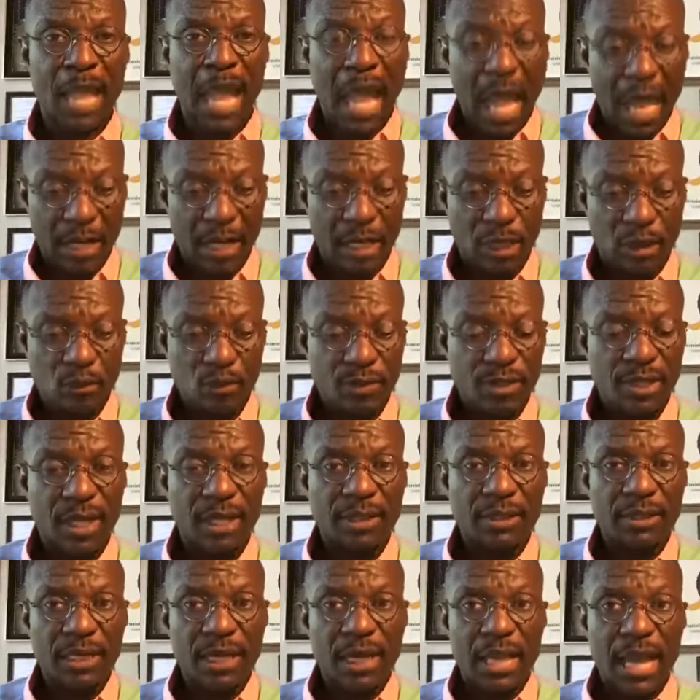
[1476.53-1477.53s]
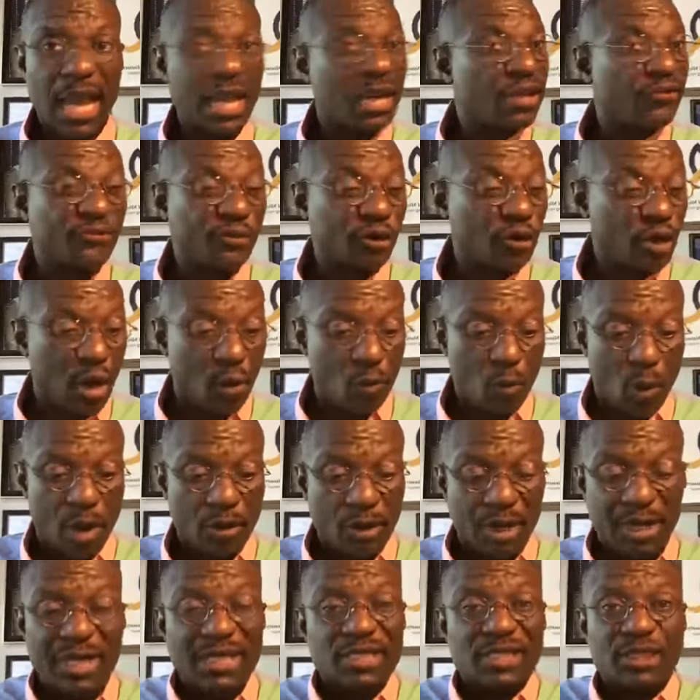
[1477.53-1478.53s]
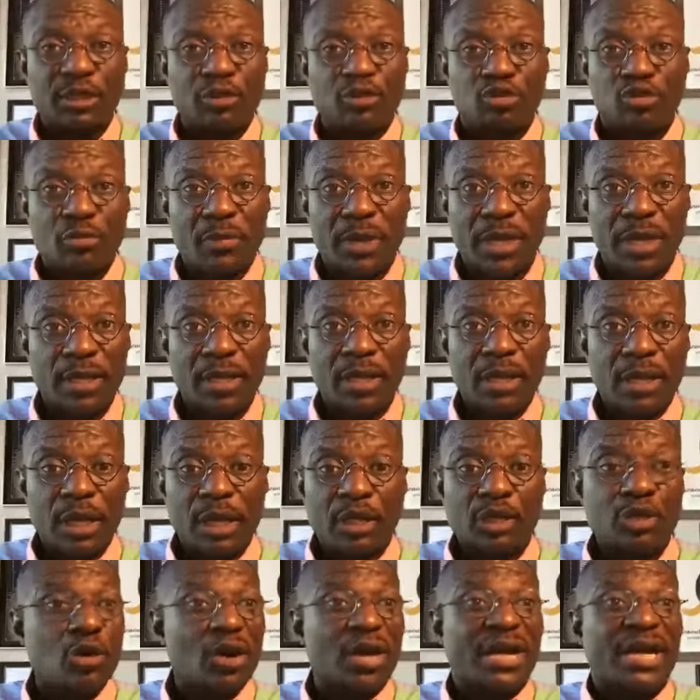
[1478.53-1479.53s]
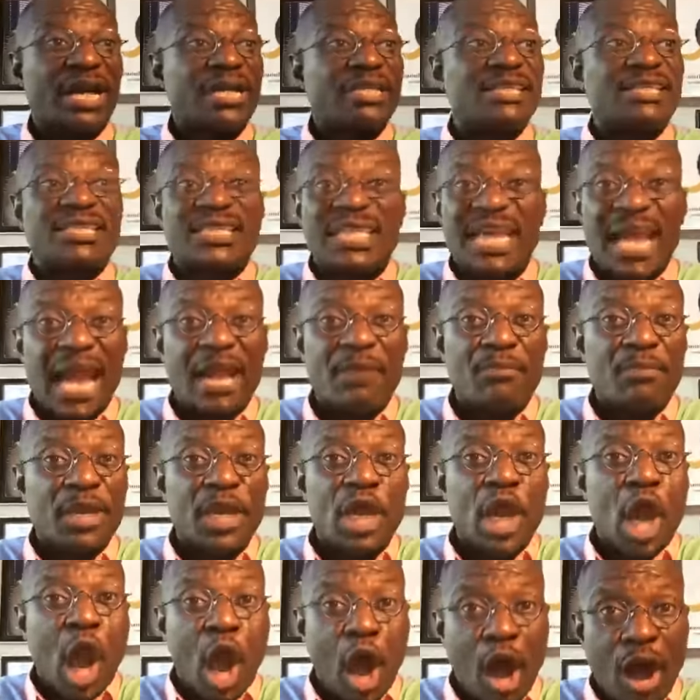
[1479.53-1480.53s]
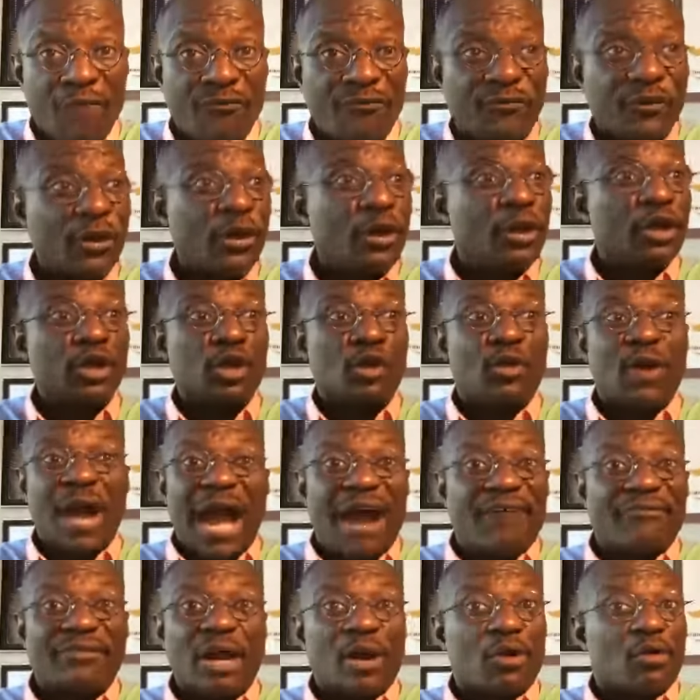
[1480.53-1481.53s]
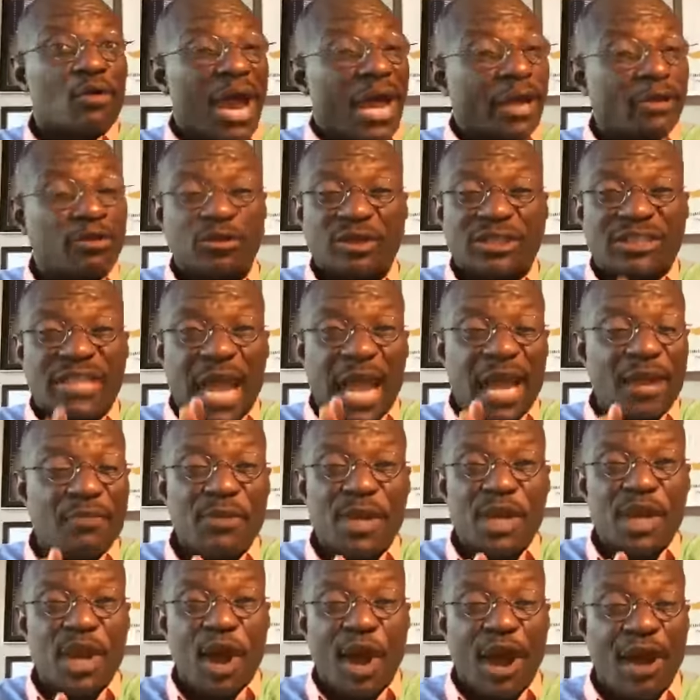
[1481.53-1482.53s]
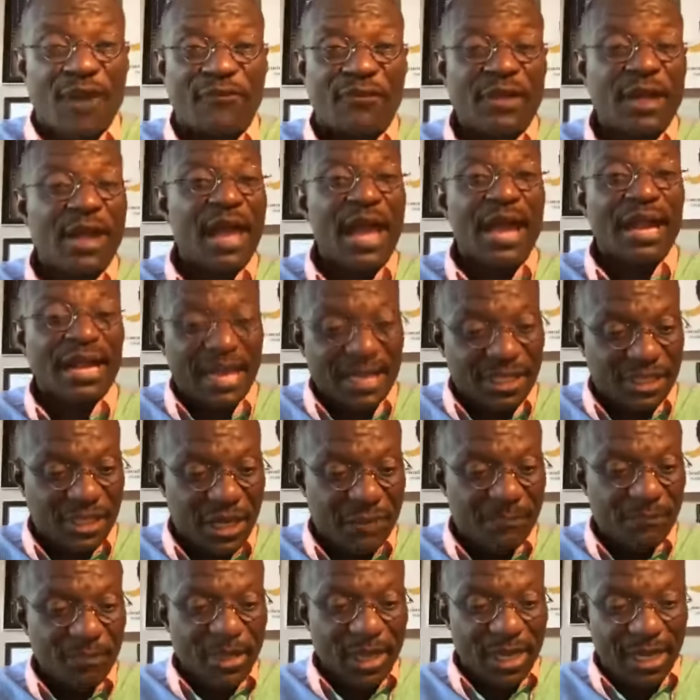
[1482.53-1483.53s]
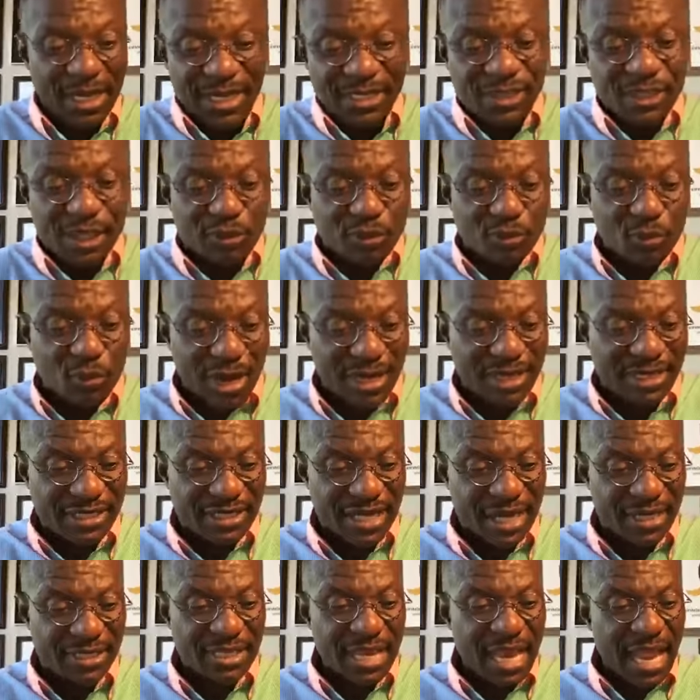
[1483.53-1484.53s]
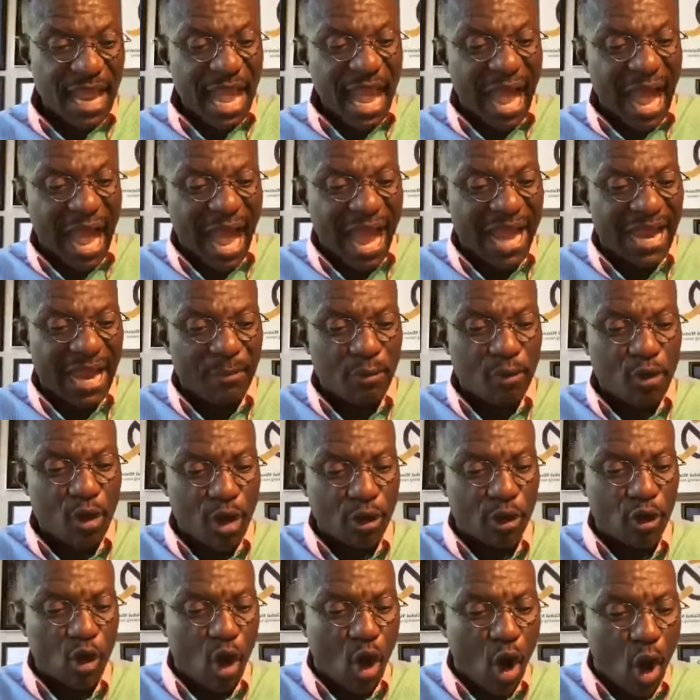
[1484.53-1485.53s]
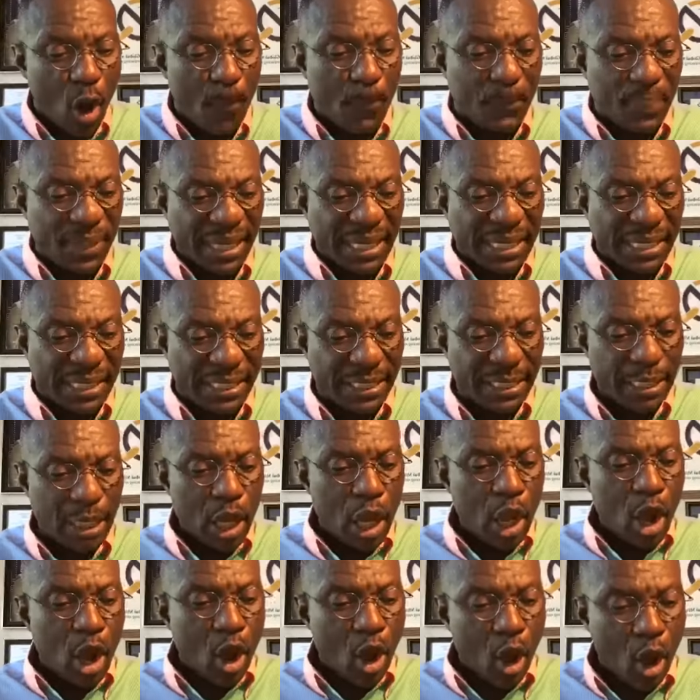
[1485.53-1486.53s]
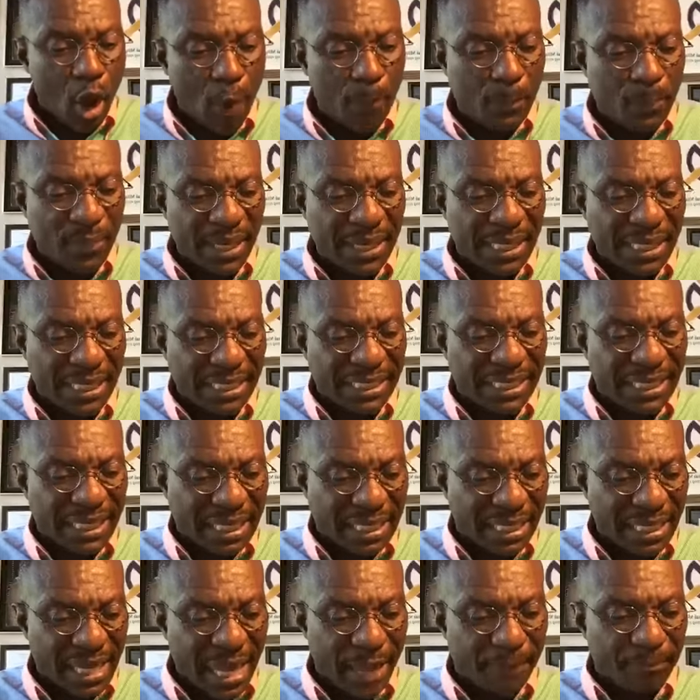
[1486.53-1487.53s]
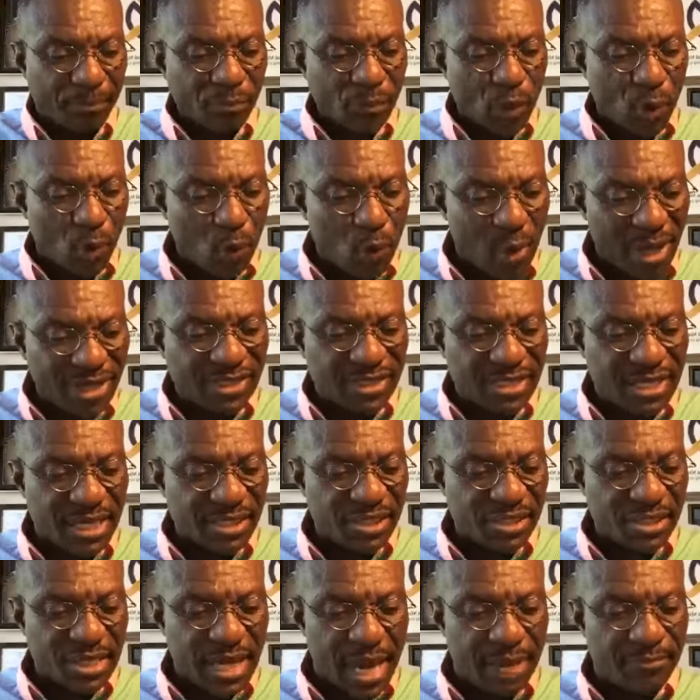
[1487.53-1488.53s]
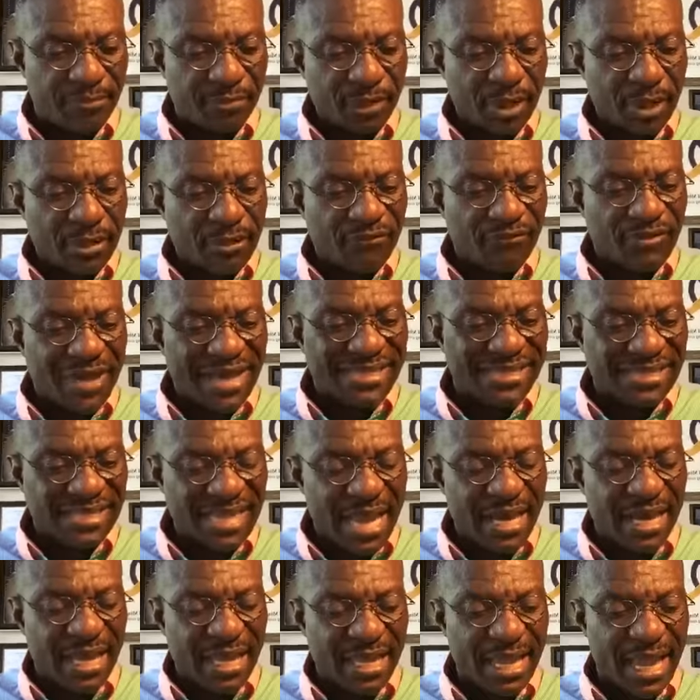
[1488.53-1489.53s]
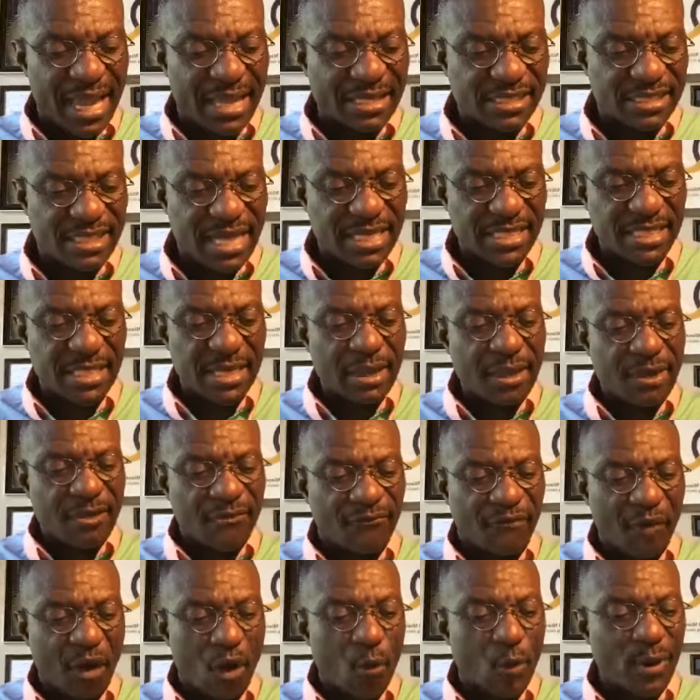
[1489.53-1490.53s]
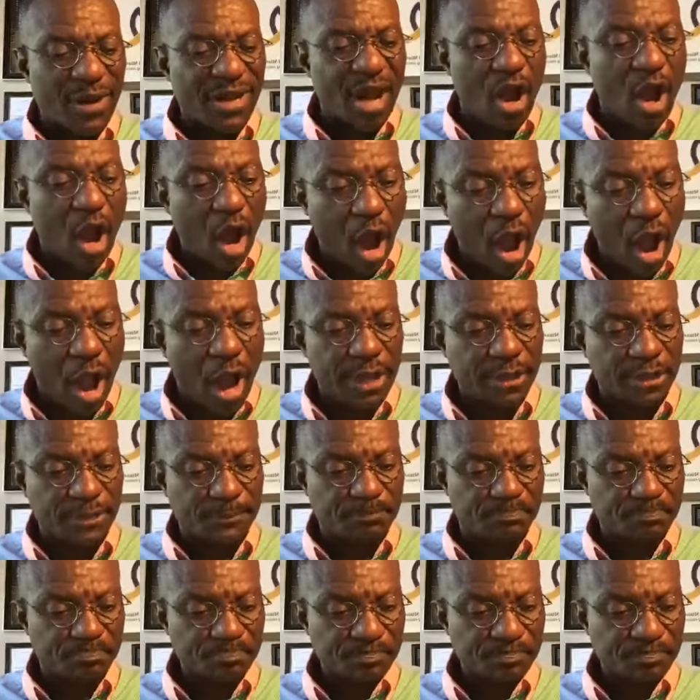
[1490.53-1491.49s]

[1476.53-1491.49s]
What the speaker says: Hallelujah. And if you don't want to listen to me, you can turn me off. You have the right to turn me off. Listen to what it says. I am going to openly declare. Watch this now. Verse 10 again, it says, for with the heart,